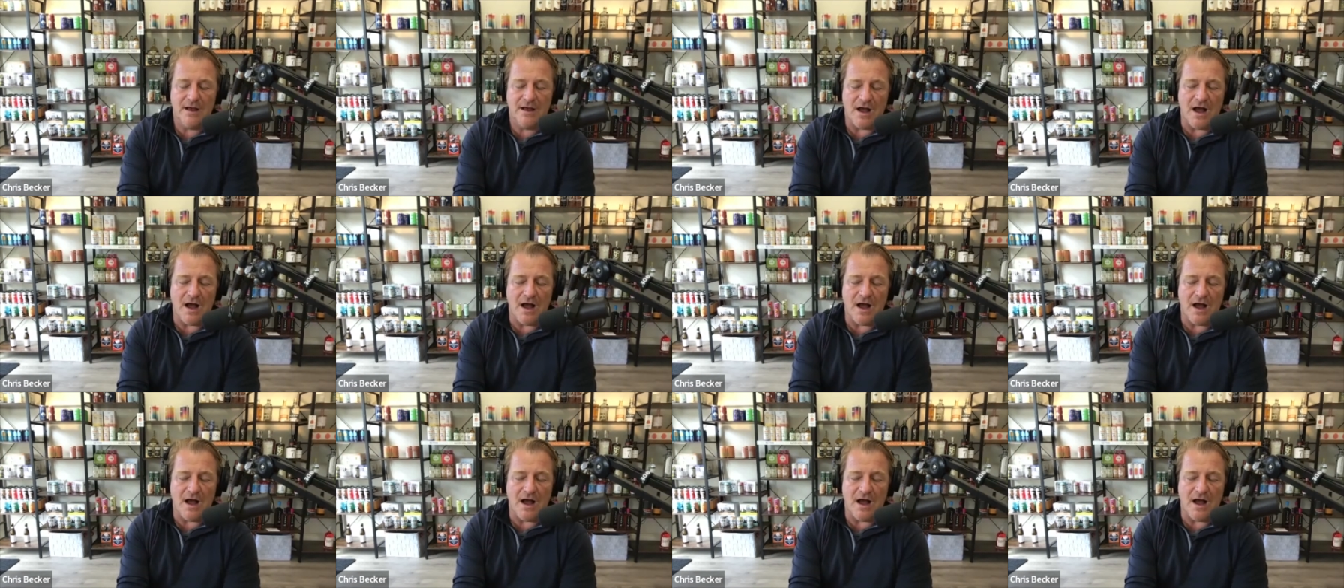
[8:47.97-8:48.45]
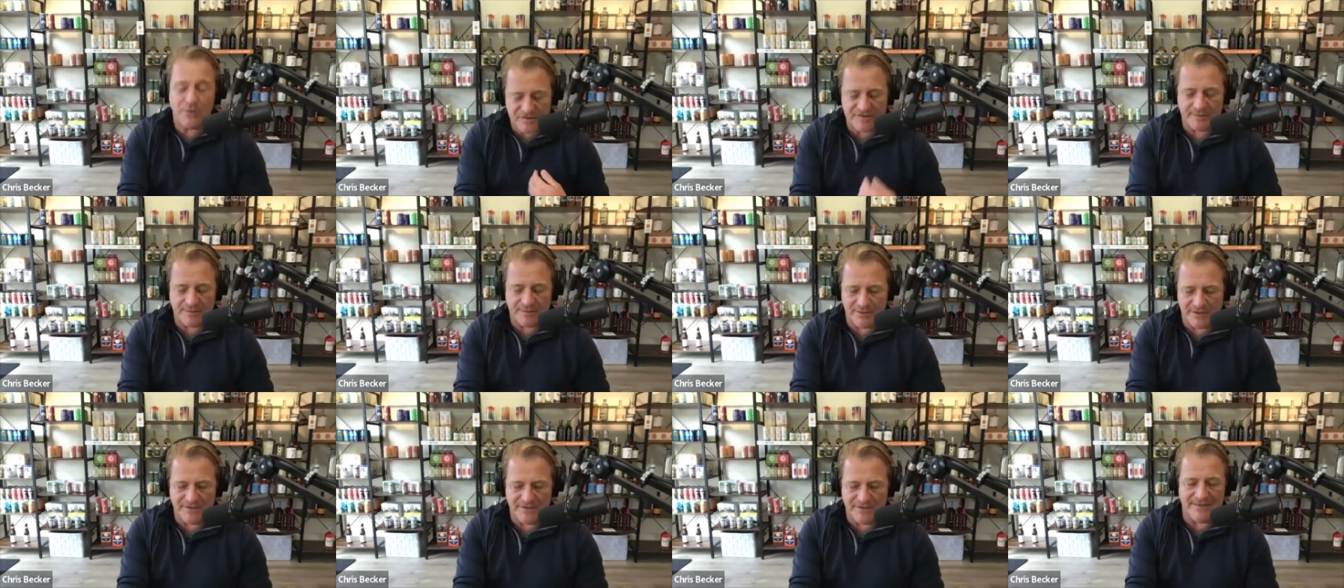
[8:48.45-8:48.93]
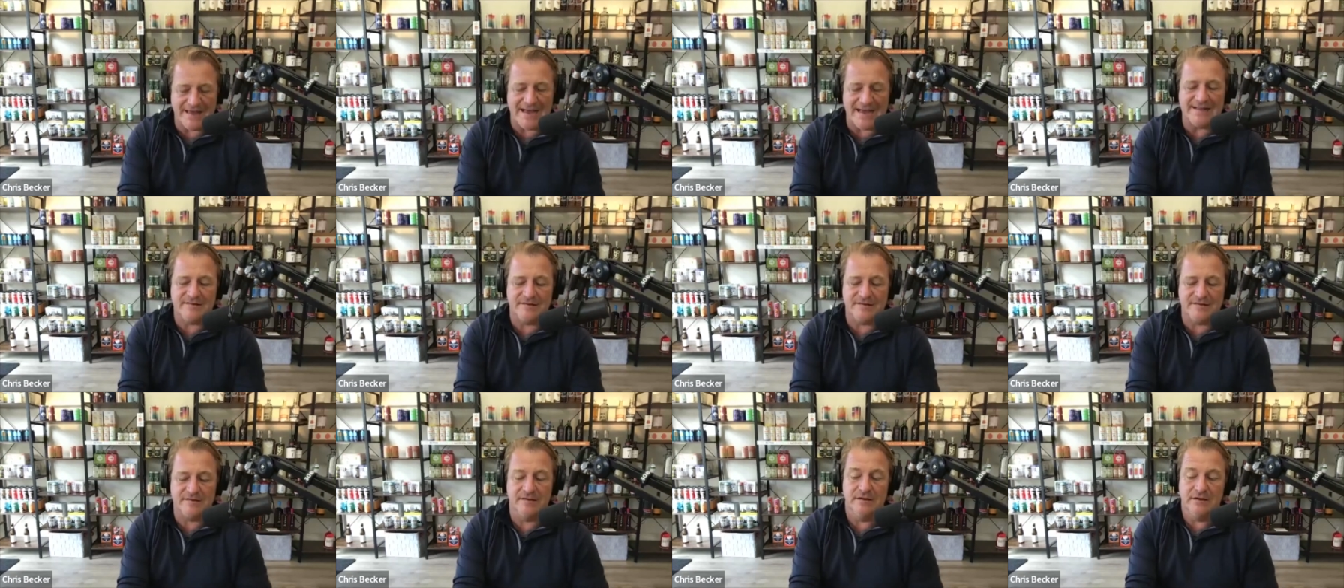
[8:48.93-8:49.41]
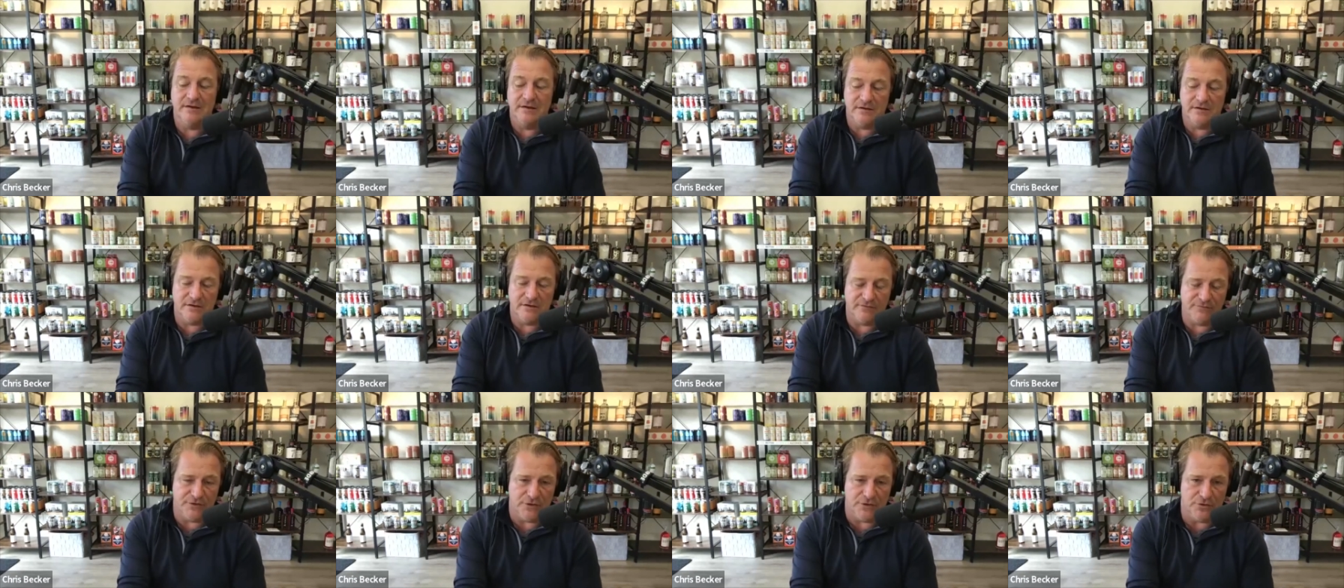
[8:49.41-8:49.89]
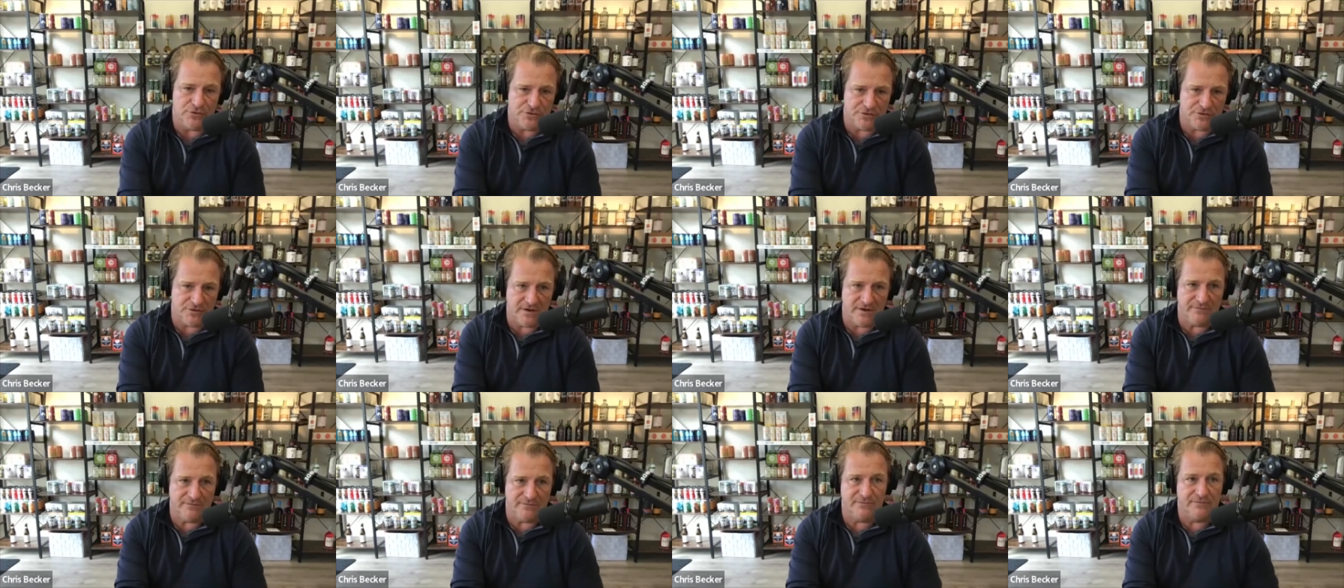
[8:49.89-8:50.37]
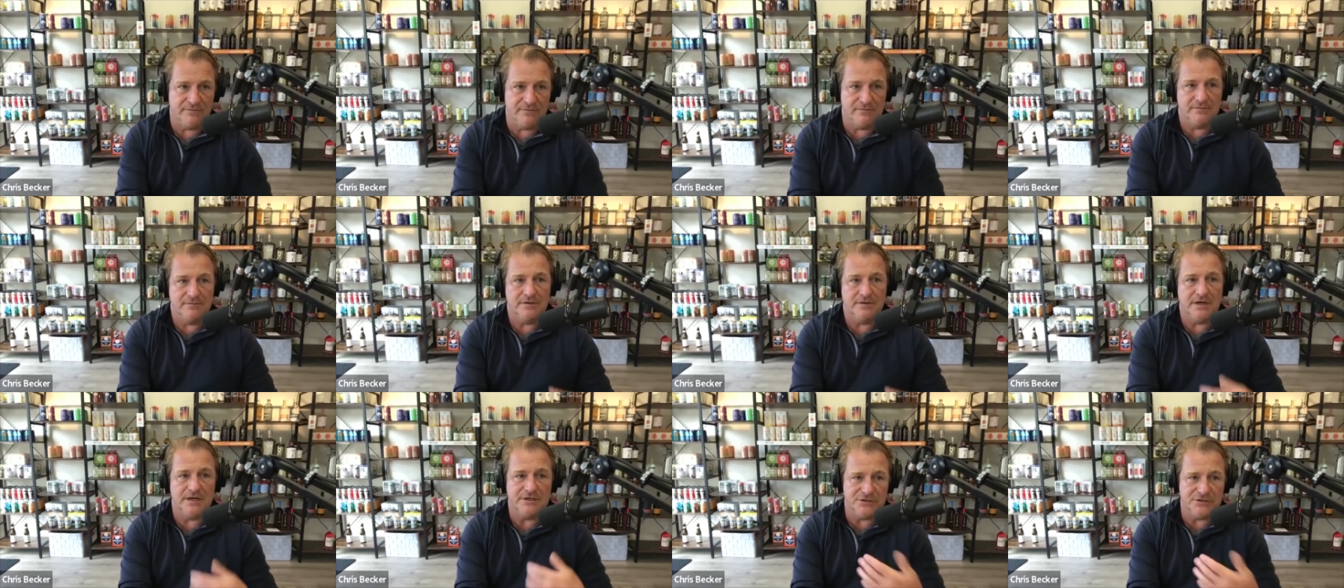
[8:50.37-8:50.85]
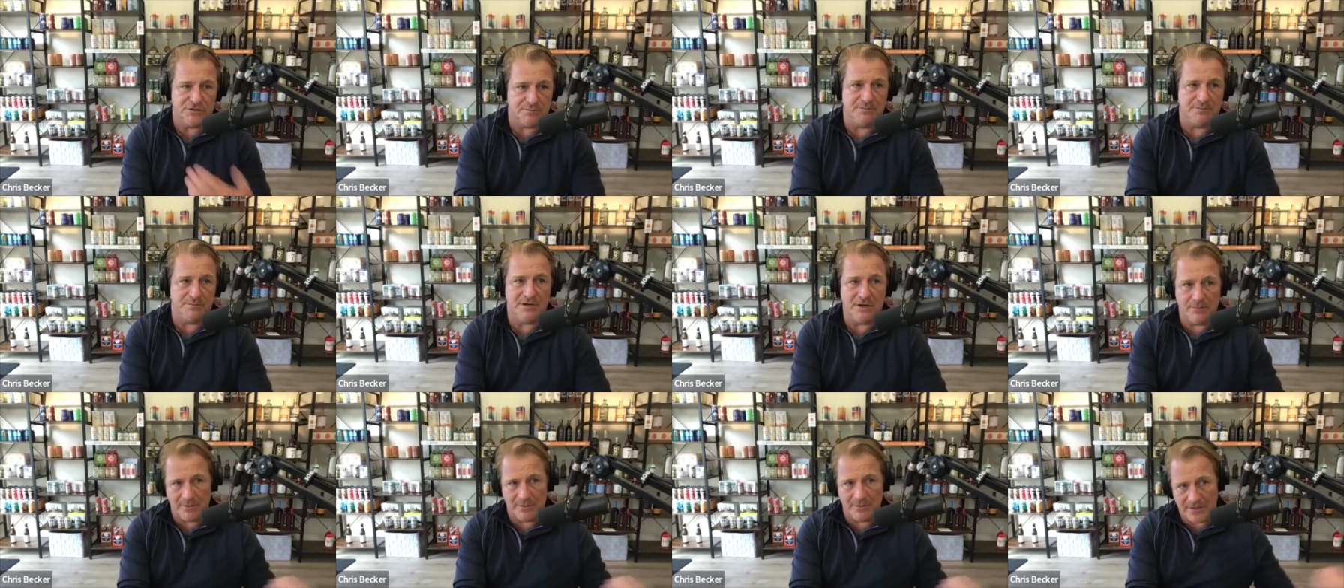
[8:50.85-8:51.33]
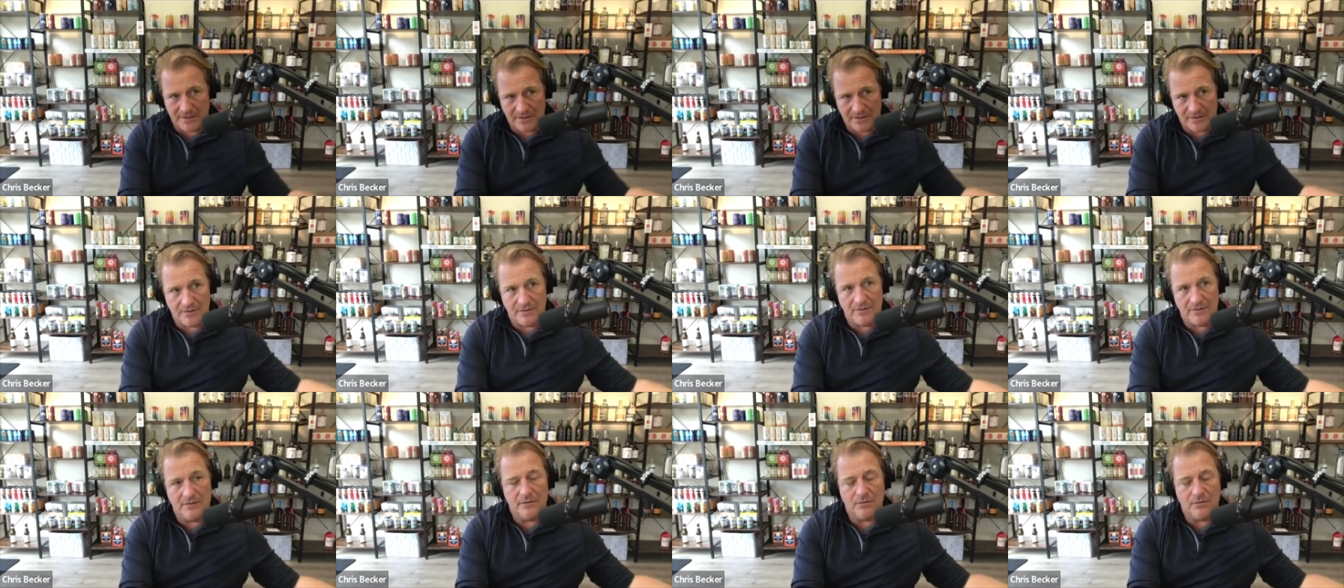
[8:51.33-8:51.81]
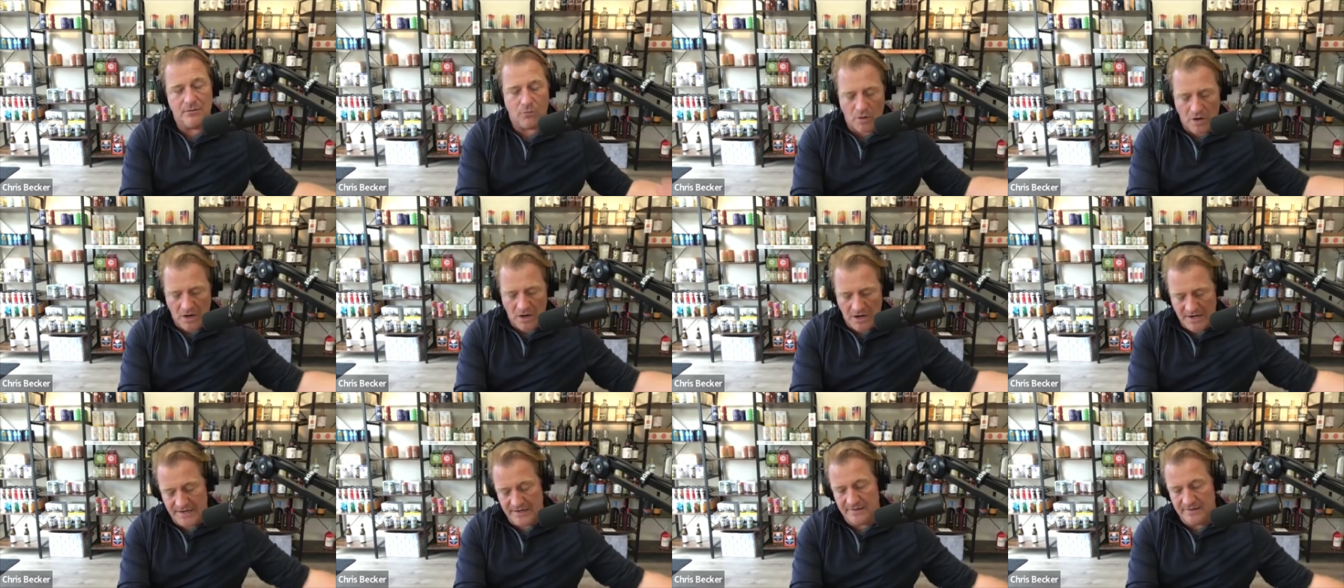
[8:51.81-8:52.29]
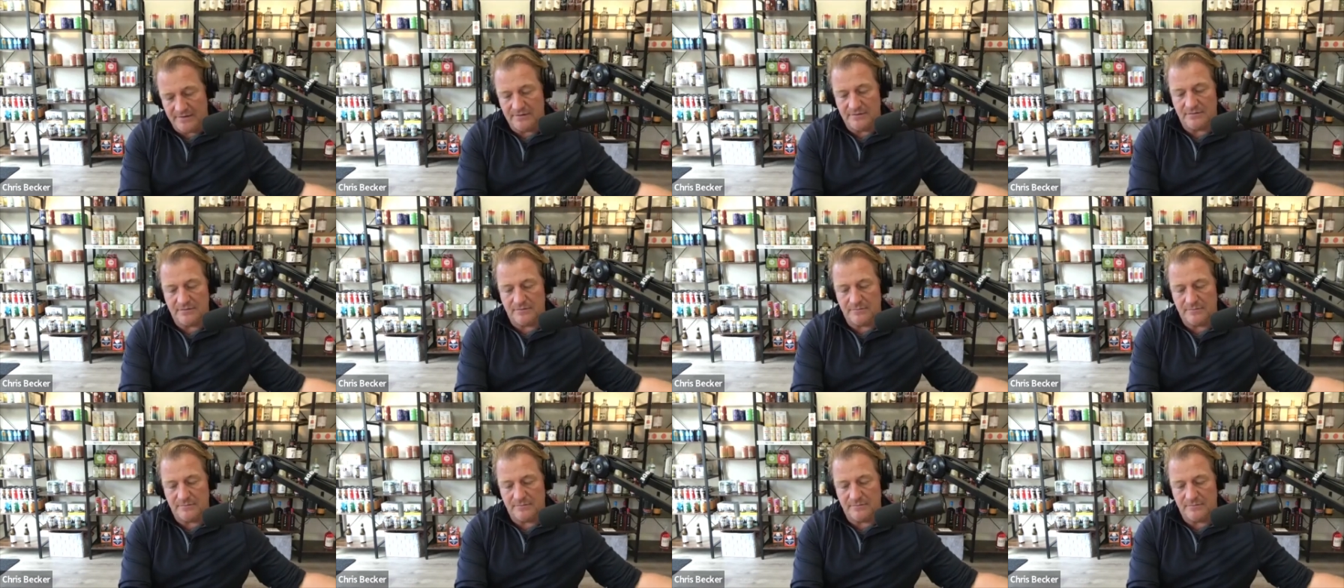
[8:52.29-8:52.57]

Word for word: I personally believe that's the future of not just beer but wine,